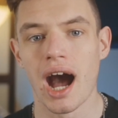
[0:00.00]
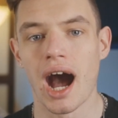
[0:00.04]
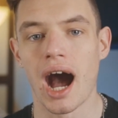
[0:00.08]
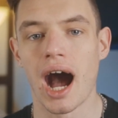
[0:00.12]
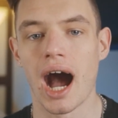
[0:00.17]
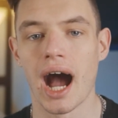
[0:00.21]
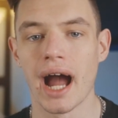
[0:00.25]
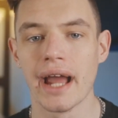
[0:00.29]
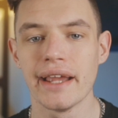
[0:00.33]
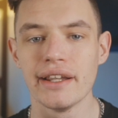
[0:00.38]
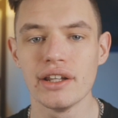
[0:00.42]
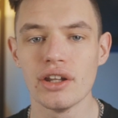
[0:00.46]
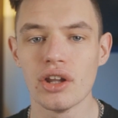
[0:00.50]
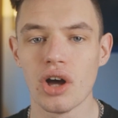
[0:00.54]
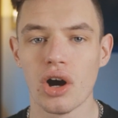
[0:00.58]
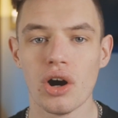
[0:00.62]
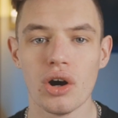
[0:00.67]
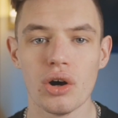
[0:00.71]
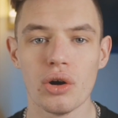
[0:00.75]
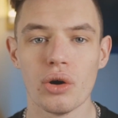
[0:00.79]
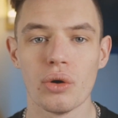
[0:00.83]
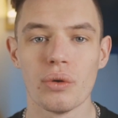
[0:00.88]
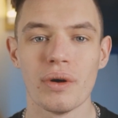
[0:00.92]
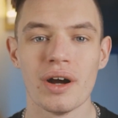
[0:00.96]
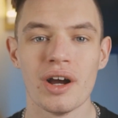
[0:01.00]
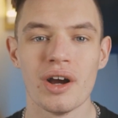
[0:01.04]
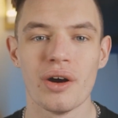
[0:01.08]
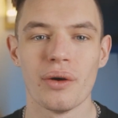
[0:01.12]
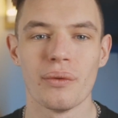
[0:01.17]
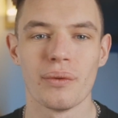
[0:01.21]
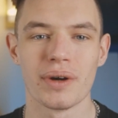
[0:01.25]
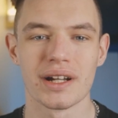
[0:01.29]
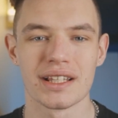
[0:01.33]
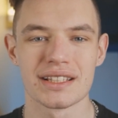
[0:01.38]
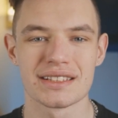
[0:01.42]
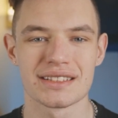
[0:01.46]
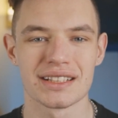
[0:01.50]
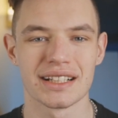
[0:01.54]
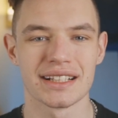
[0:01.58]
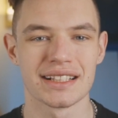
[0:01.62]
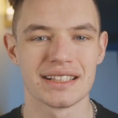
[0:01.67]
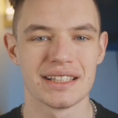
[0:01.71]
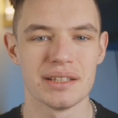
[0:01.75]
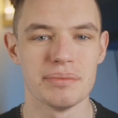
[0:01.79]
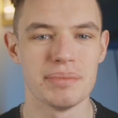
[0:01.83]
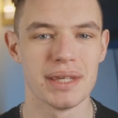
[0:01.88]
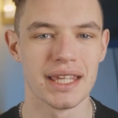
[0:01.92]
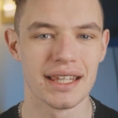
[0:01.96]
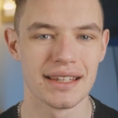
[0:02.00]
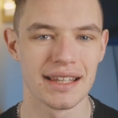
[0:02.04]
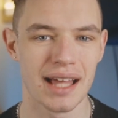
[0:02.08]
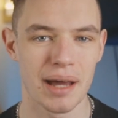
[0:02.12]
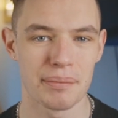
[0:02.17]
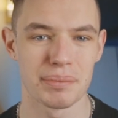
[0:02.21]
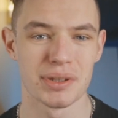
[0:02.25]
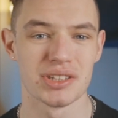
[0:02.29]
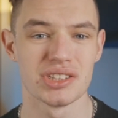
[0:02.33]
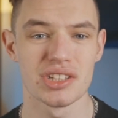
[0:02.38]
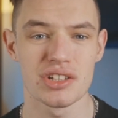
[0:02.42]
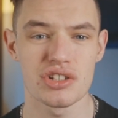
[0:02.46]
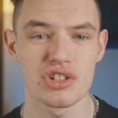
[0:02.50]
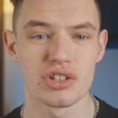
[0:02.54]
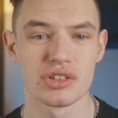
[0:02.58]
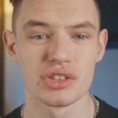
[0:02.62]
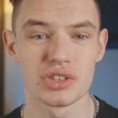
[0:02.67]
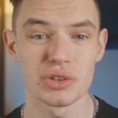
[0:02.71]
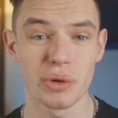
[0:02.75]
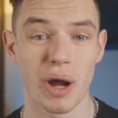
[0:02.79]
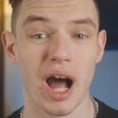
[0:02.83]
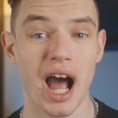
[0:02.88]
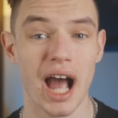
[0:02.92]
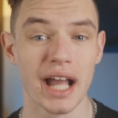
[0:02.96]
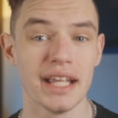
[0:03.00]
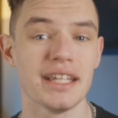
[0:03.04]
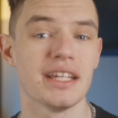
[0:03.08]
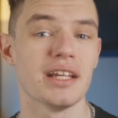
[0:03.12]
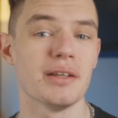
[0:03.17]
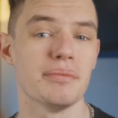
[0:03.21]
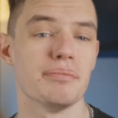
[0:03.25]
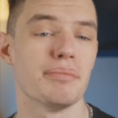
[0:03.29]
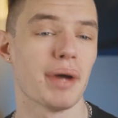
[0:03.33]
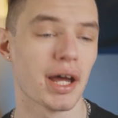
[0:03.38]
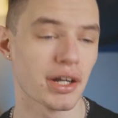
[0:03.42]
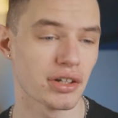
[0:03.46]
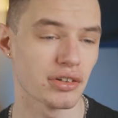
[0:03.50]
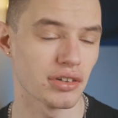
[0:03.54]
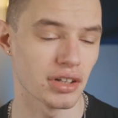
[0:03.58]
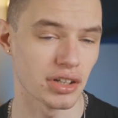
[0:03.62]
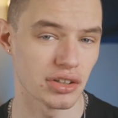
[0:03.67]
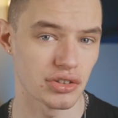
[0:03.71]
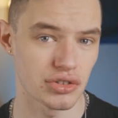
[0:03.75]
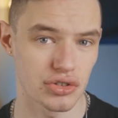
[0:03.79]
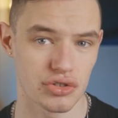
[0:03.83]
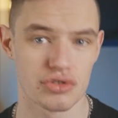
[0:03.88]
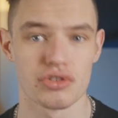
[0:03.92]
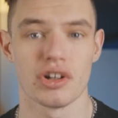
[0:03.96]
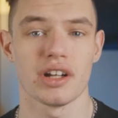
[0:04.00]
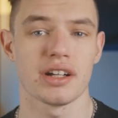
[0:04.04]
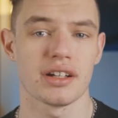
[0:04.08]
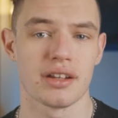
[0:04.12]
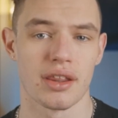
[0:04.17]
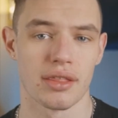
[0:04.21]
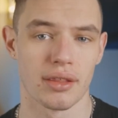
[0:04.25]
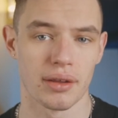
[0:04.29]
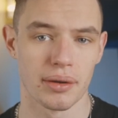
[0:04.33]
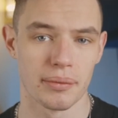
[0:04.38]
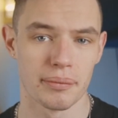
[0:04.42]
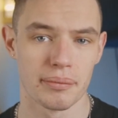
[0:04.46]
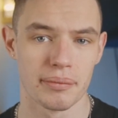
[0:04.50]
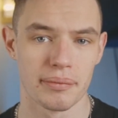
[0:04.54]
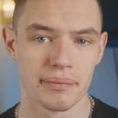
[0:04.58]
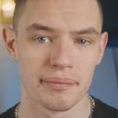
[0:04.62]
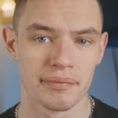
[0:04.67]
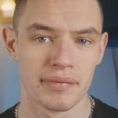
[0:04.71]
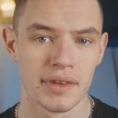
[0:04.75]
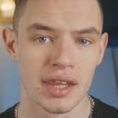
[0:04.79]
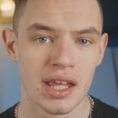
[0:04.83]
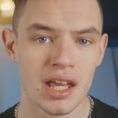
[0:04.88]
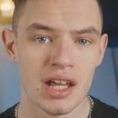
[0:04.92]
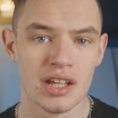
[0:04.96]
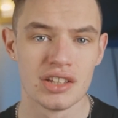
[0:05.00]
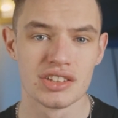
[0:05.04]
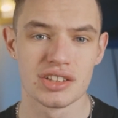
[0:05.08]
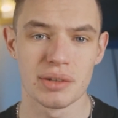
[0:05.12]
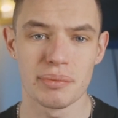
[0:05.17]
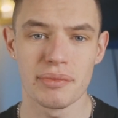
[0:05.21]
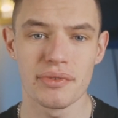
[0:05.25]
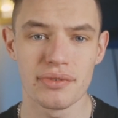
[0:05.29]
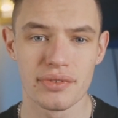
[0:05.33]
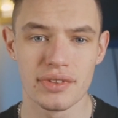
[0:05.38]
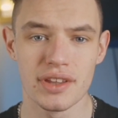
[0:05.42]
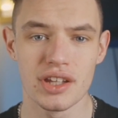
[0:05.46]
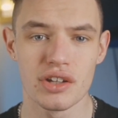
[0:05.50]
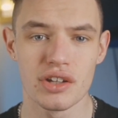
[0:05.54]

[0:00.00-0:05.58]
I know what it's like to be in that position so I can better instruct them. Some of the